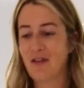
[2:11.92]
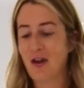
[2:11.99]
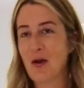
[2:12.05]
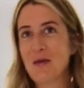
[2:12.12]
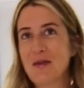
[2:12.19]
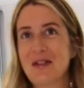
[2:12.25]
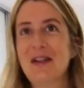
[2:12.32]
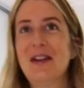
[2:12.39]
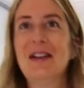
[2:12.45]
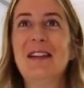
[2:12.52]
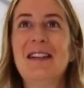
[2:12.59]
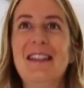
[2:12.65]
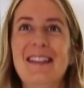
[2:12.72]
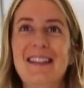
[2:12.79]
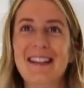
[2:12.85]

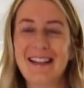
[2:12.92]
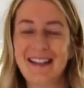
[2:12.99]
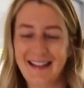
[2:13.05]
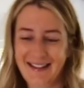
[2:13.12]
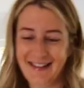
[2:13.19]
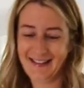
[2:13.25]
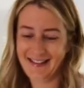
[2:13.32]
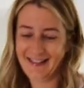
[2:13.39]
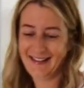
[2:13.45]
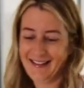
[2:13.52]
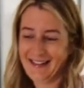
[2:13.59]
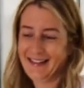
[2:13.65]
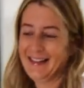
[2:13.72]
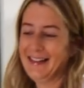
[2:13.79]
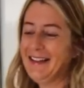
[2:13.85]
the whale wants to swim,
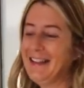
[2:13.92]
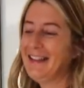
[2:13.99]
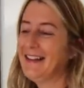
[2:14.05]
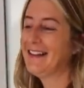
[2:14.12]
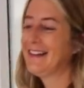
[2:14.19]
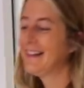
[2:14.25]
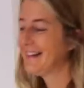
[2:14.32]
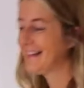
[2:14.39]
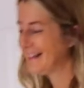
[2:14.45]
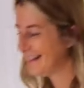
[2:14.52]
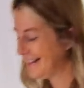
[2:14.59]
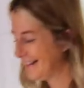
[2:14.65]
so that's what we're doing.